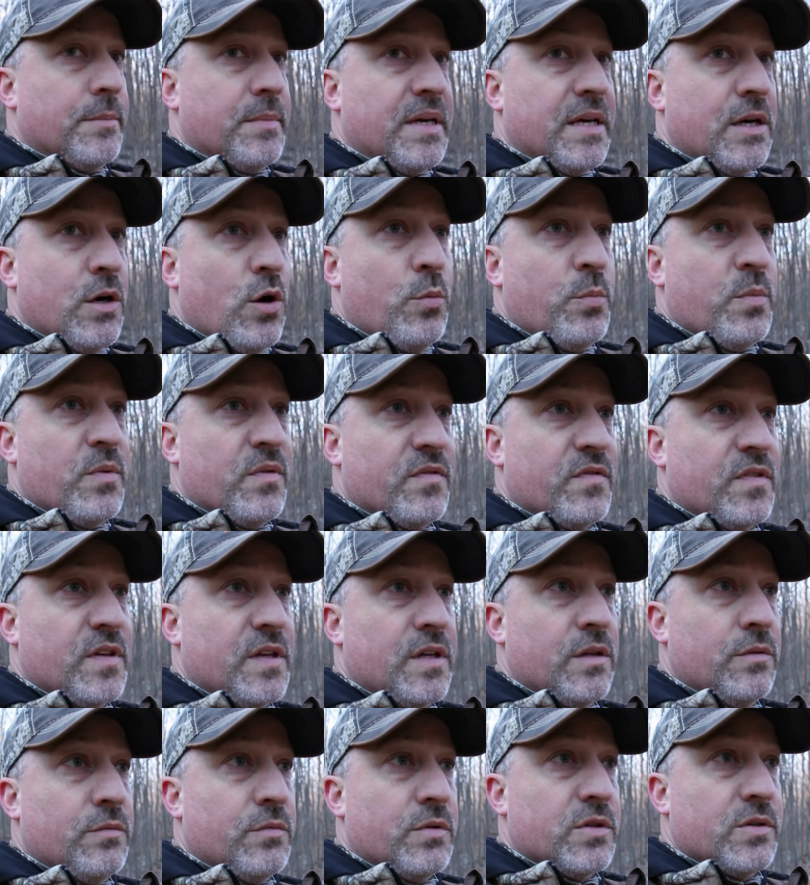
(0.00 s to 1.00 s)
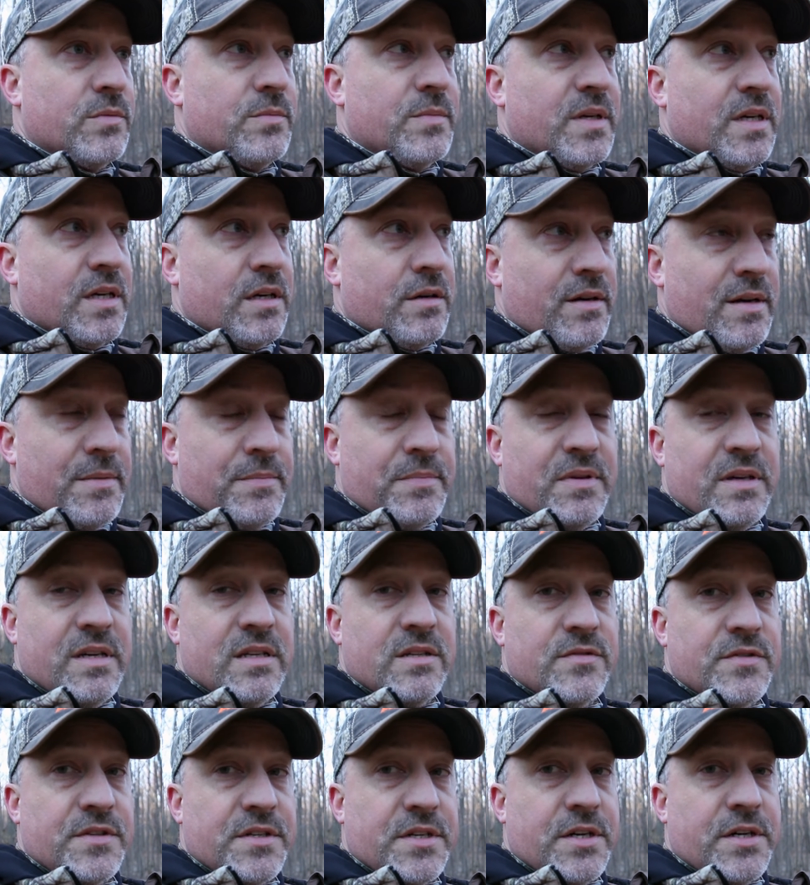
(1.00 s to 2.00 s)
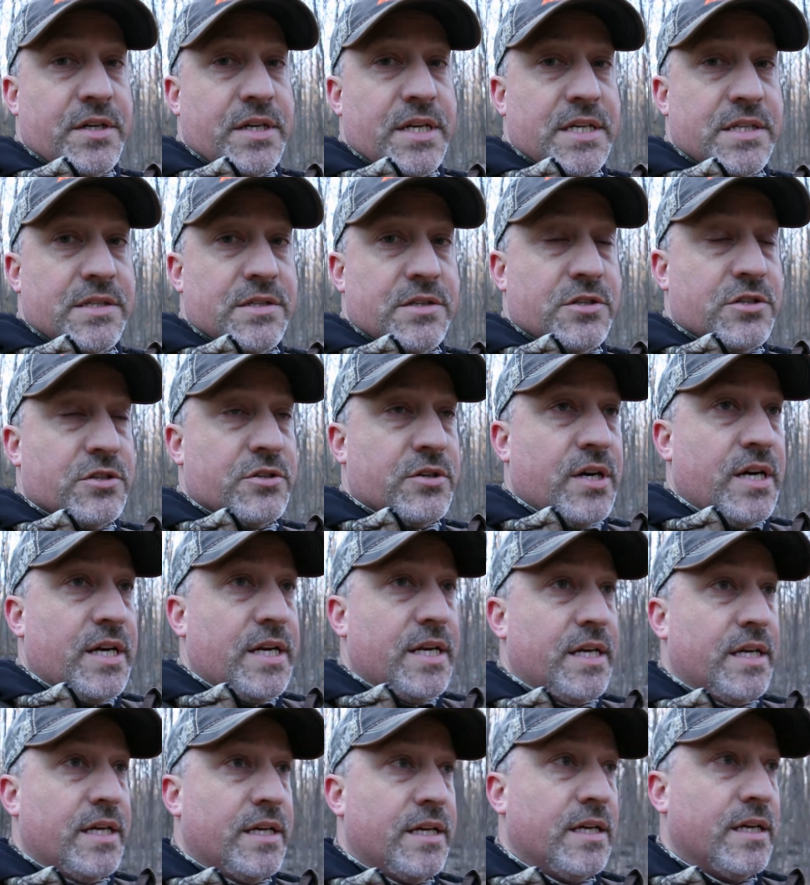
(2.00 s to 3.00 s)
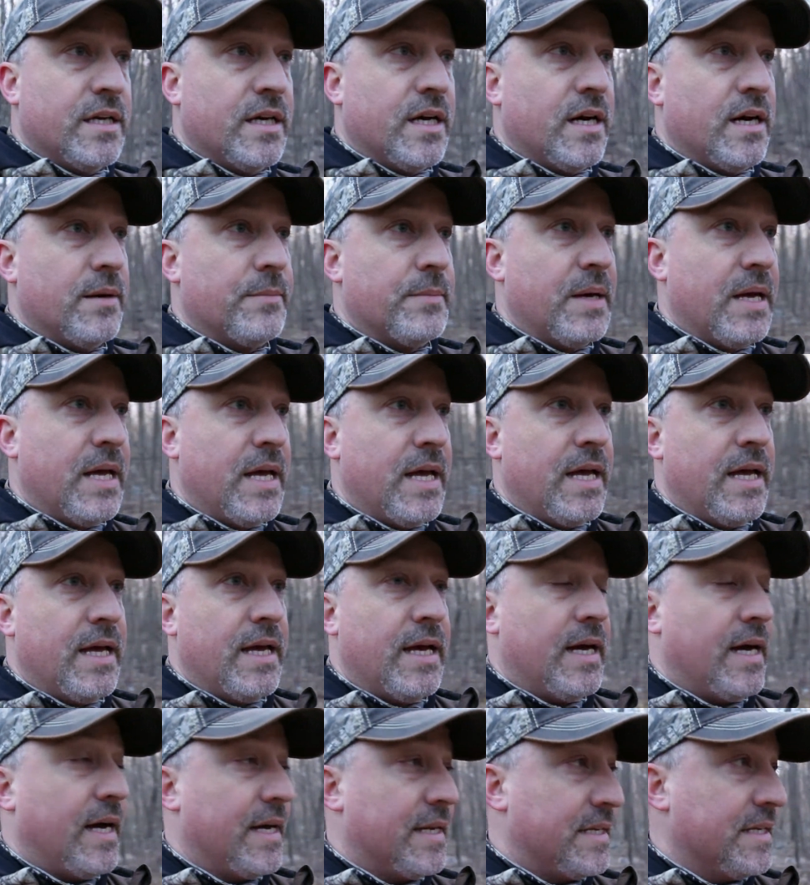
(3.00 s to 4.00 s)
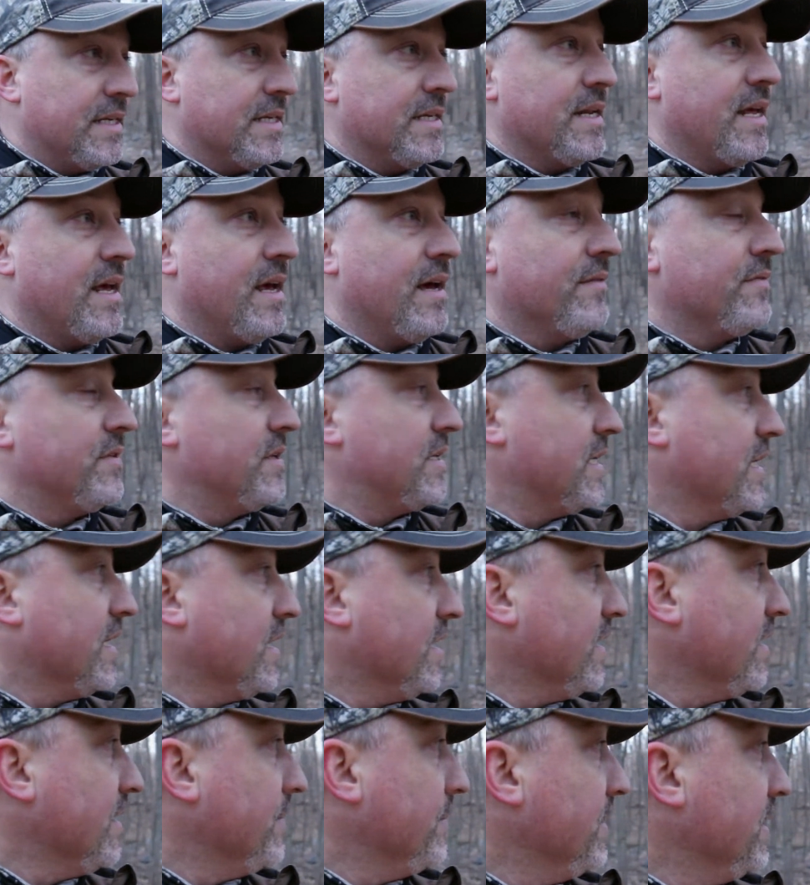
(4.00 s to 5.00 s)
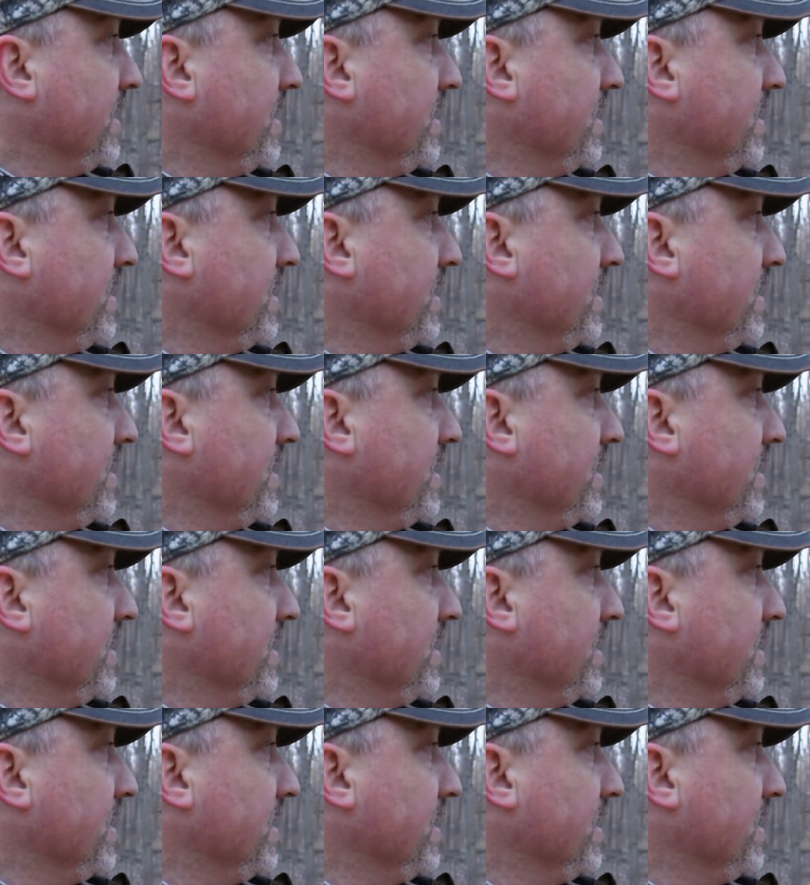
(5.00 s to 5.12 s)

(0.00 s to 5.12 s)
a big open field, which would be a great place for turkeys to strut. I didn't have the time